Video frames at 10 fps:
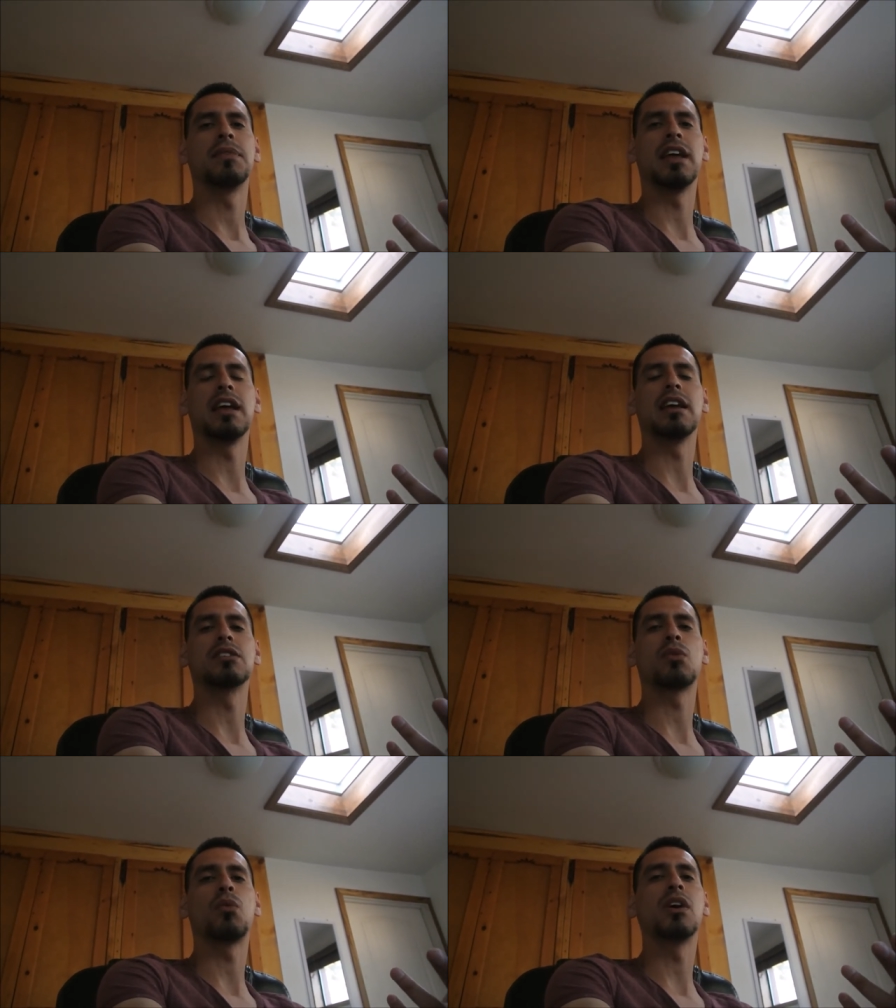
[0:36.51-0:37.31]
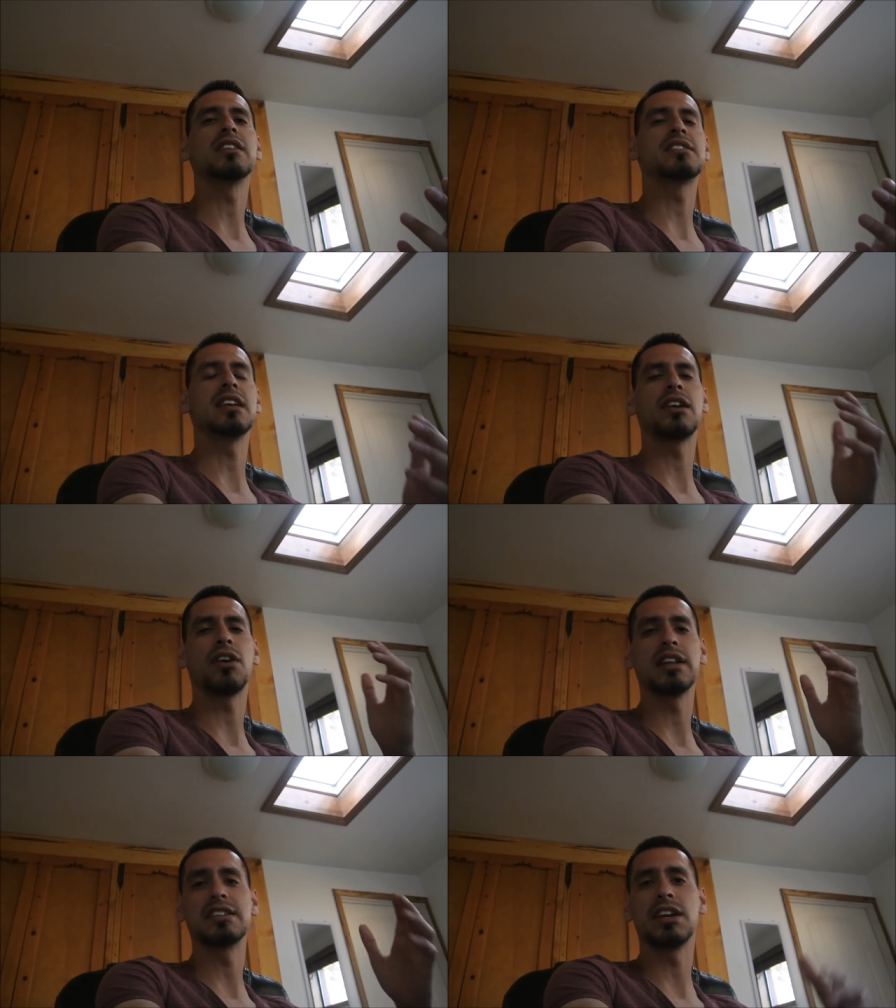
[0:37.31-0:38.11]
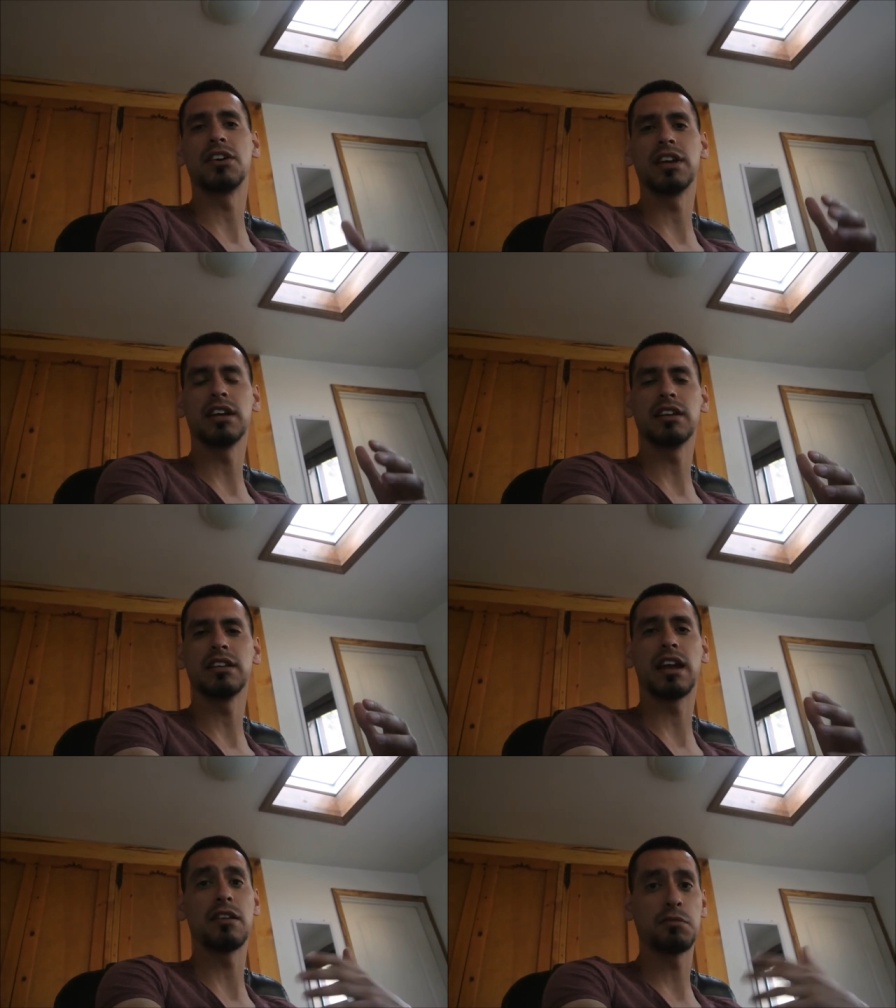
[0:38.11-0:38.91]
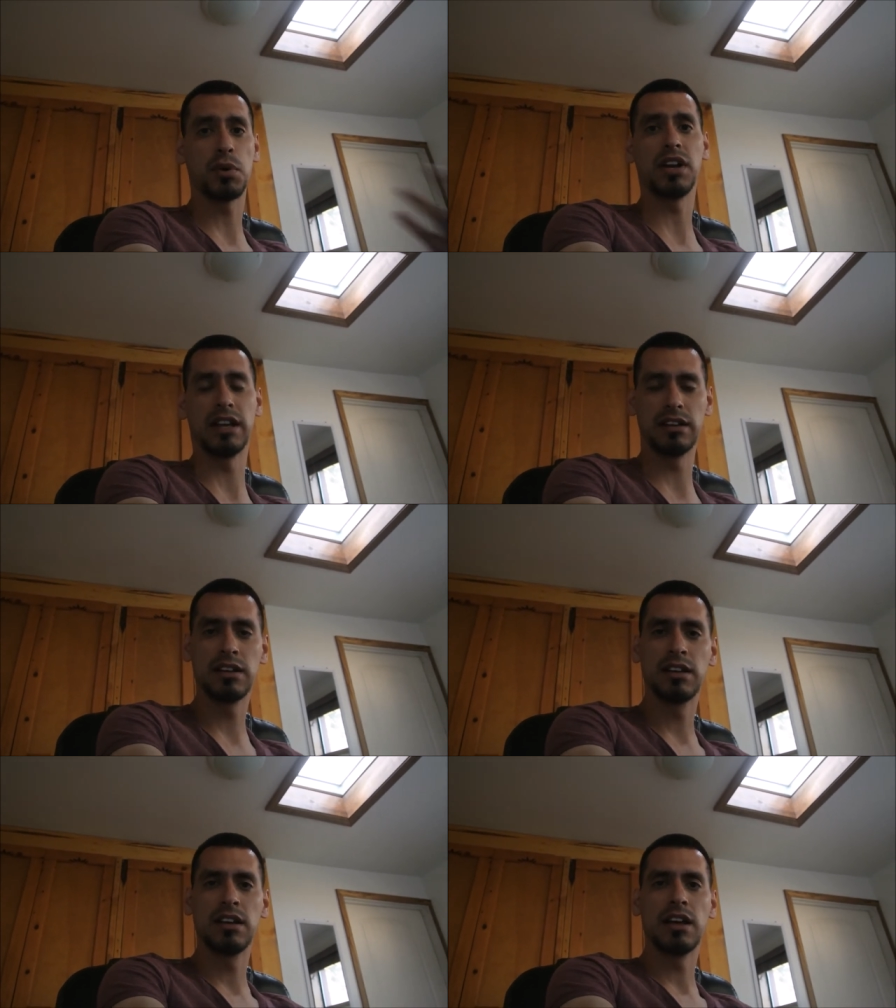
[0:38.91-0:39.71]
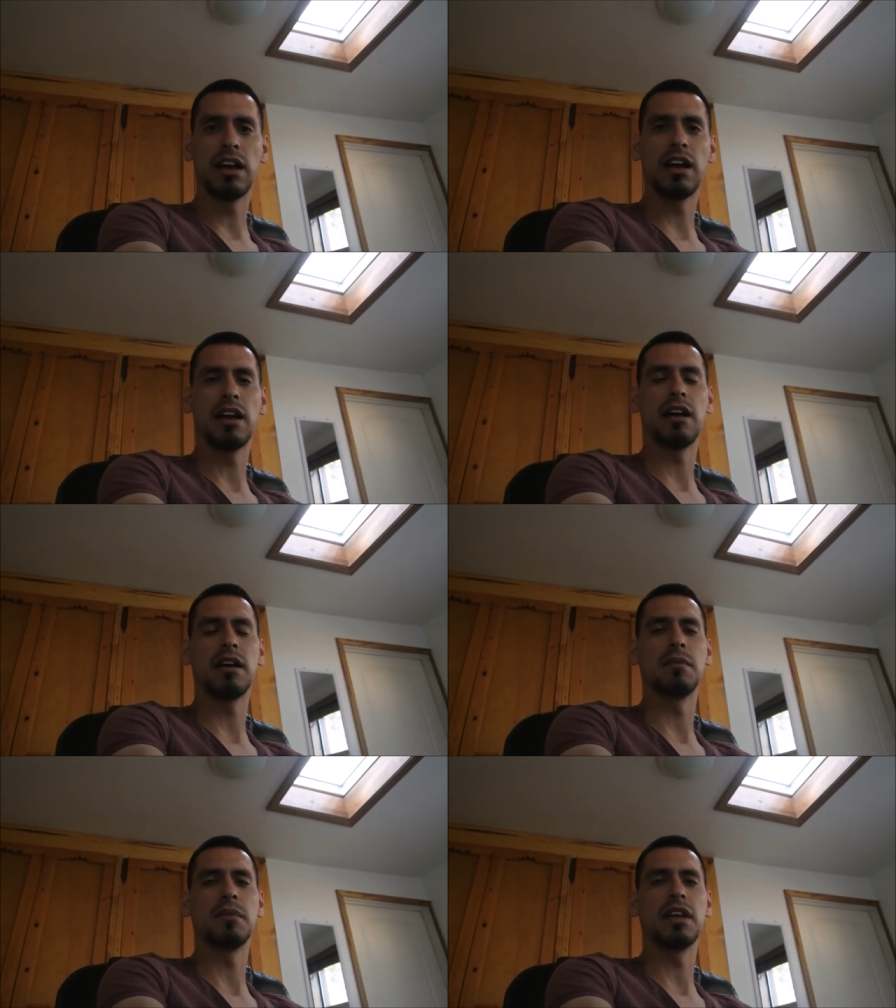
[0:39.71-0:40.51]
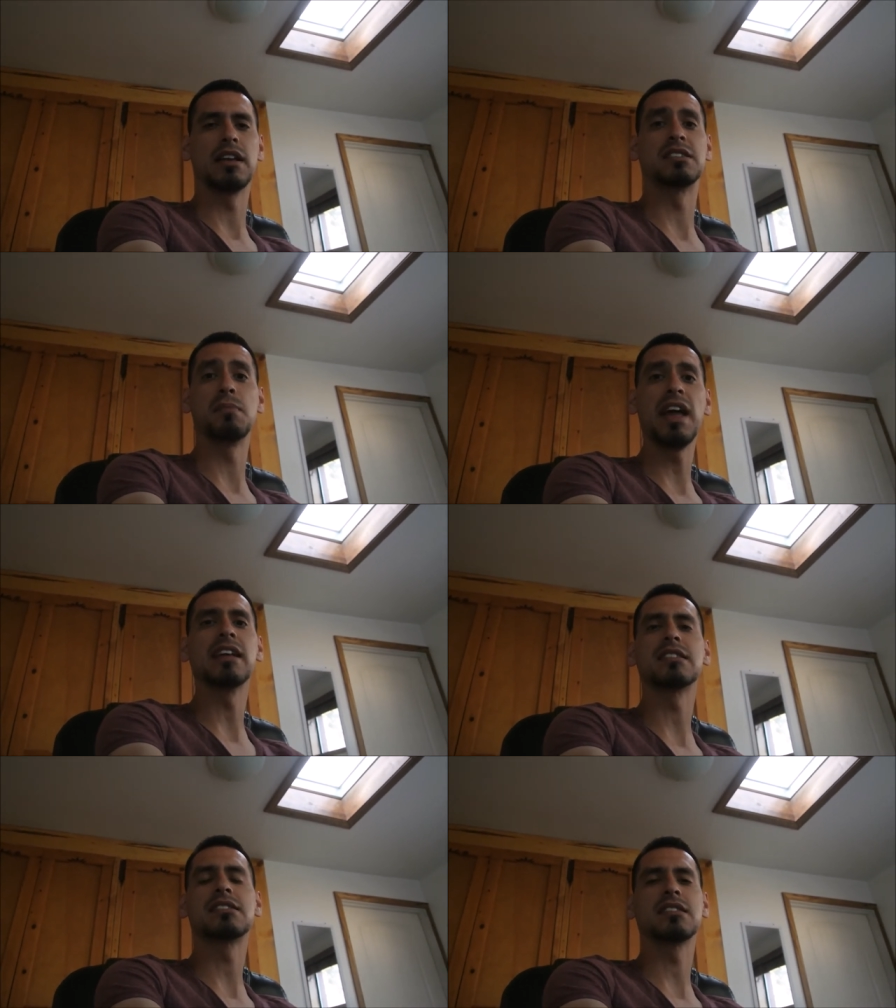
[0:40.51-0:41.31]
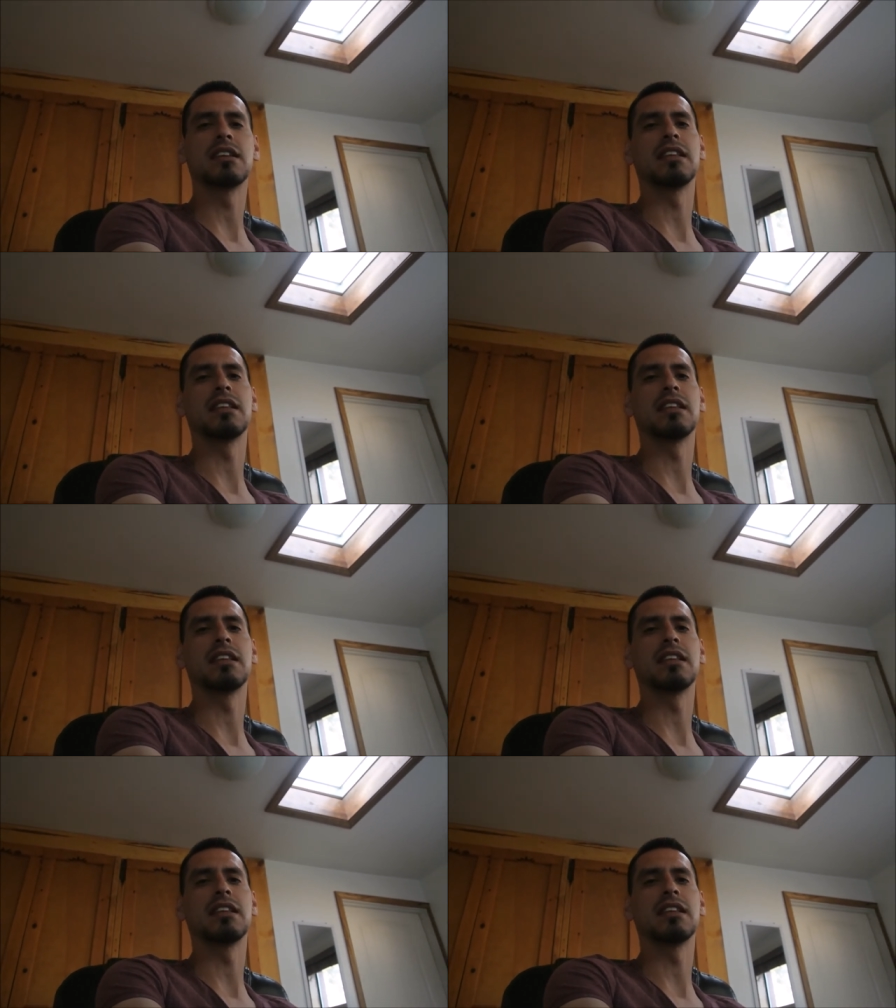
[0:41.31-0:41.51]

And once the criteria that I've put in um, is met,